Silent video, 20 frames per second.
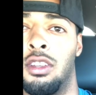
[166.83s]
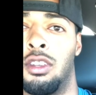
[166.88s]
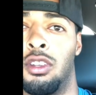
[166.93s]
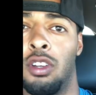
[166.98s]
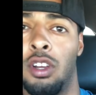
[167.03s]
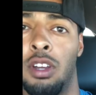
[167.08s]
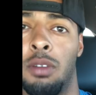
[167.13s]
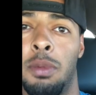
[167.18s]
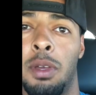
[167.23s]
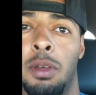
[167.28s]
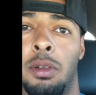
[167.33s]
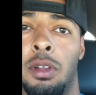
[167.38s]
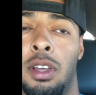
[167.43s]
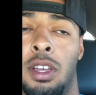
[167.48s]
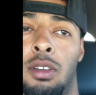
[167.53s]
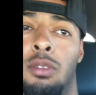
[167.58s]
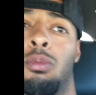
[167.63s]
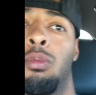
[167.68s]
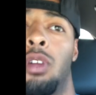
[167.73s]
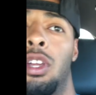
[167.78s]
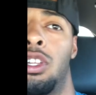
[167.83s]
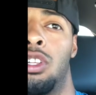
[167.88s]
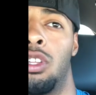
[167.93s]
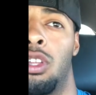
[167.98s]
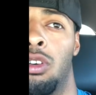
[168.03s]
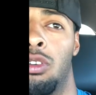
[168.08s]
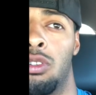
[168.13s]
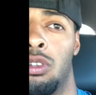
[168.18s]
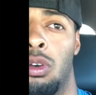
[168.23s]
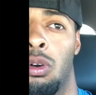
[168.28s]
you're going to be able to reach
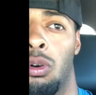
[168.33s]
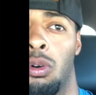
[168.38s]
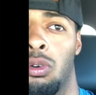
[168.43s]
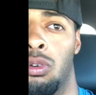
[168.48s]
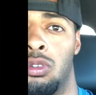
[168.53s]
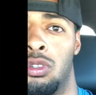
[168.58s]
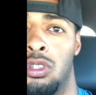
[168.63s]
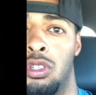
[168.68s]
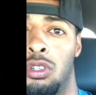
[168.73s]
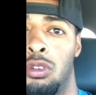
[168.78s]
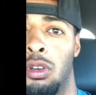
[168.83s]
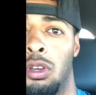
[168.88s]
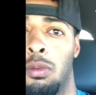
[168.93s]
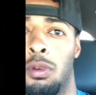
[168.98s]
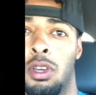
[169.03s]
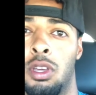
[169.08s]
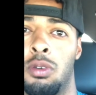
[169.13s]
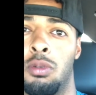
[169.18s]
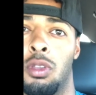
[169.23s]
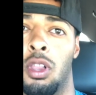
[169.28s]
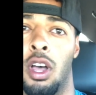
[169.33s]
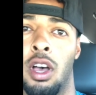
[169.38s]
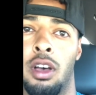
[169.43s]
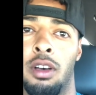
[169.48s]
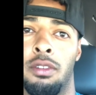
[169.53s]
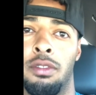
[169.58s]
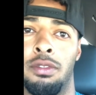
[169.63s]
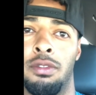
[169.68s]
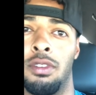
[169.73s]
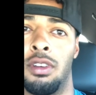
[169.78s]
those goals doing what you
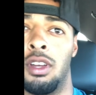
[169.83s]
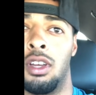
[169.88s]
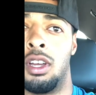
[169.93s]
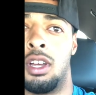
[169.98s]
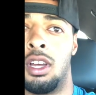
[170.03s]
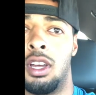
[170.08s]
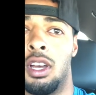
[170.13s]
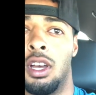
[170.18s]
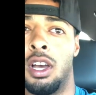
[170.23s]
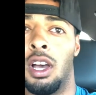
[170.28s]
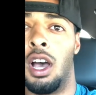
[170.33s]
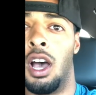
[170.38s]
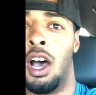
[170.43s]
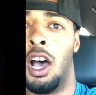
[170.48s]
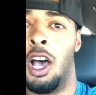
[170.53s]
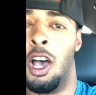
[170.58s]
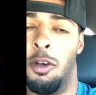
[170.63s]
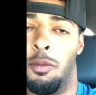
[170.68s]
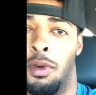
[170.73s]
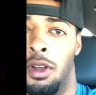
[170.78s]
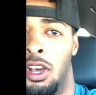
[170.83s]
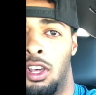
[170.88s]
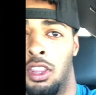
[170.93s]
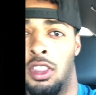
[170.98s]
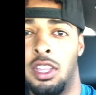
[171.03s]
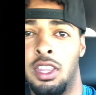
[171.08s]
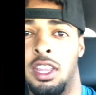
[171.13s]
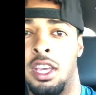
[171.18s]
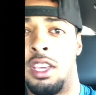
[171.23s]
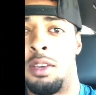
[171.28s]
love. Another
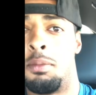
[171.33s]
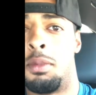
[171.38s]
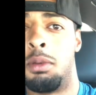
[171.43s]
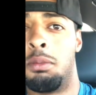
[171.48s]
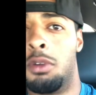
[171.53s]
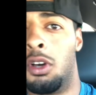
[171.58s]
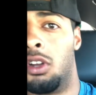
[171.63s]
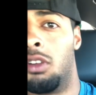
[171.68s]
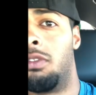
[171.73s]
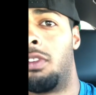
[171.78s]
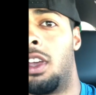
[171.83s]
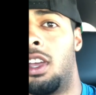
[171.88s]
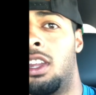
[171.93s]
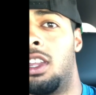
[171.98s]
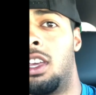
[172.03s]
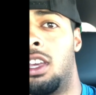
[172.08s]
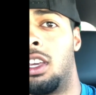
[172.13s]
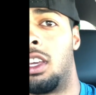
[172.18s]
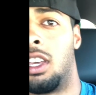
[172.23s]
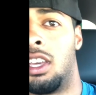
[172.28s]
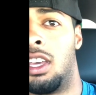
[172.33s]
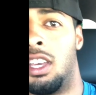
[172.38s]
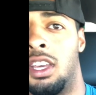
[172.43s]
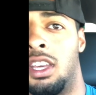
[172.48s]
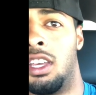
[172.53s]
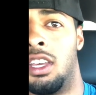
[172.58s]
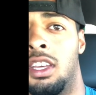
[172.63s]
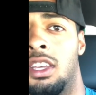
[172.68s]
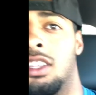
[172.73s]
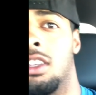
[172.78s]
thing that can be motivating
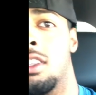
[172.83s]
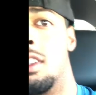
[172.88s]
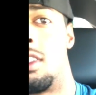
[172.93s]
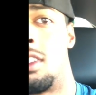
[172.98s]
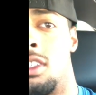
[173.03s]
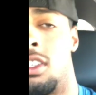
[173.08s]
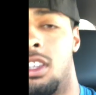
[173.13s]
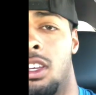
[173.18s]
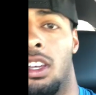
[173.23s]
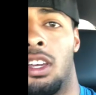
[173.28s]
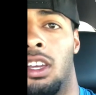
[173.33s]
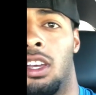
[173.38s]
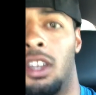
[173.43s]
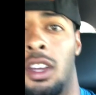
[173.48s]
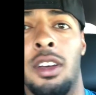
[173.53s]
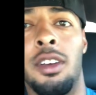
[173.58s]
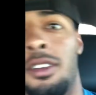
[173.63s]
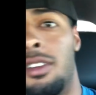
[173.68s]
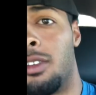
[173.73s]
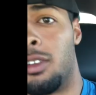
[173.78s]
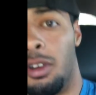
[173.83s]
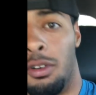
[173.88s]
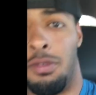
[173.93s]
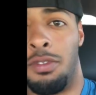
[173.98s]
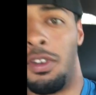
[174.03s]
is your